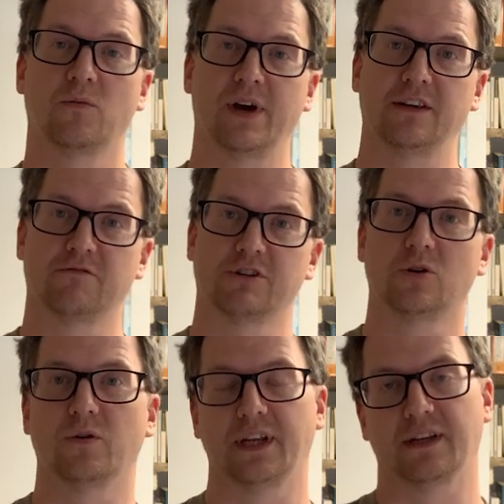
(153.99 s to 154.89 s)
ways of
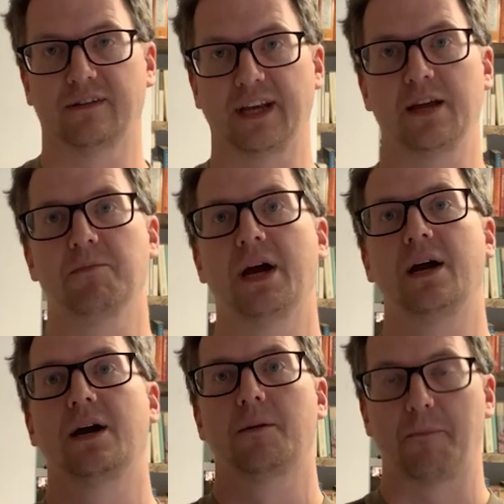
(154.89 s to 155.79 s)
recording the same
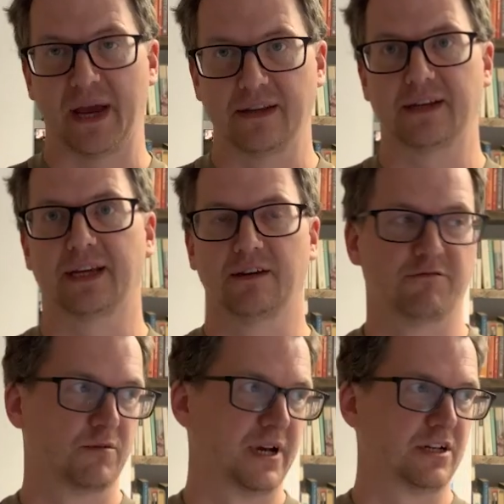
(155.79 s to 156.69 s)
basic
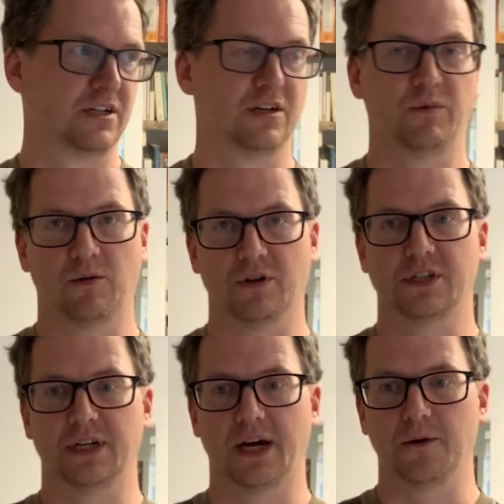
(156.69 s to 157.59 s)
information that we
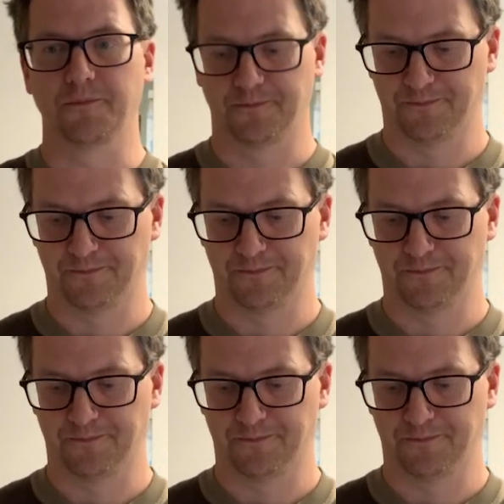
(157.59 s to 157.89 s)
want to know.